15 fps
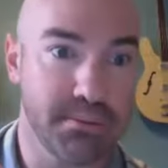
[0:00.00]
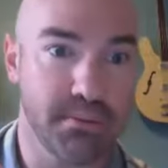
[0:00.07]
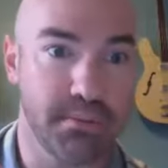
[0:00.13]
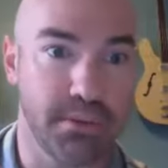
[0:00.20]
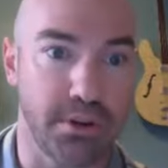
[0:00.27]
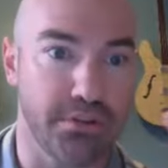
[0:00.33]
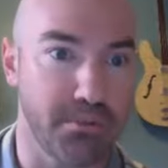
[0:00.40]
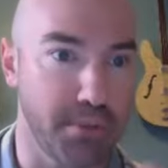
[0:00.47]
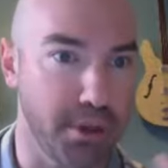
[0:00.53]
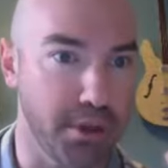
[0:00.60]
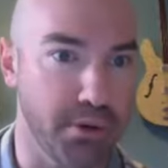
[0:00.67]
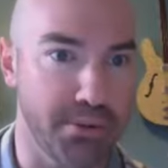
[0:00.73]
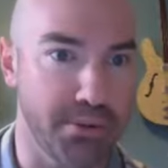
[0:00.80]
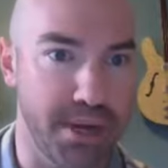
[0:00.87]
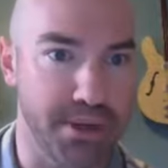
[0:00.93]
You familiar
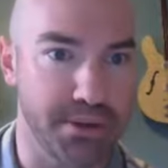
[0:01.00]
with measures?